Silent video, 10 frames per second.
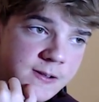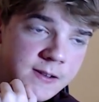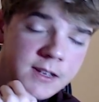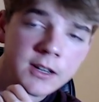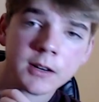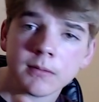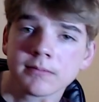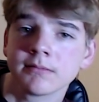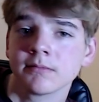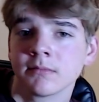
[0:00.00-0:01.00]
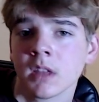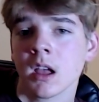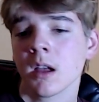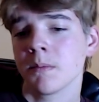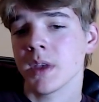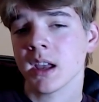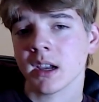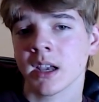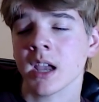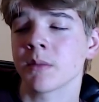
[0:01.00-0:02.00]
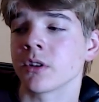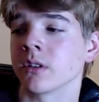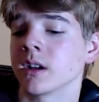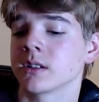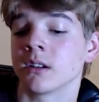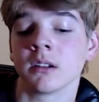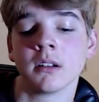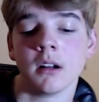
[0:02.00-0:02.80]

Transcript: you know, being a gamer, that's all.